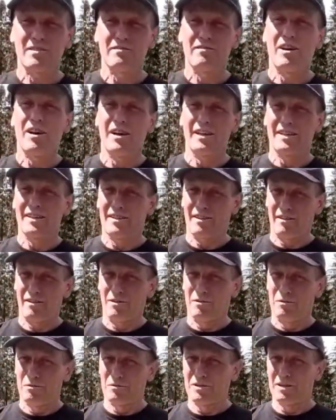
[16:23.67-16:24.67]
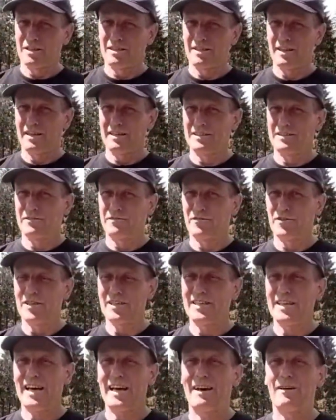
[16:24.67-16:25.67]
as the rider that the horse is going to
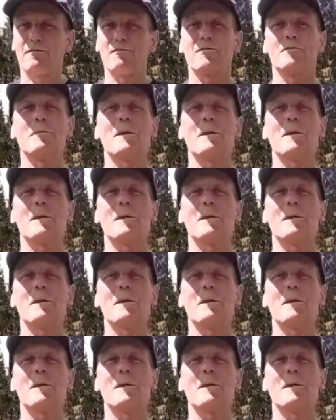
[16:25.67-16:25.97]
freak out.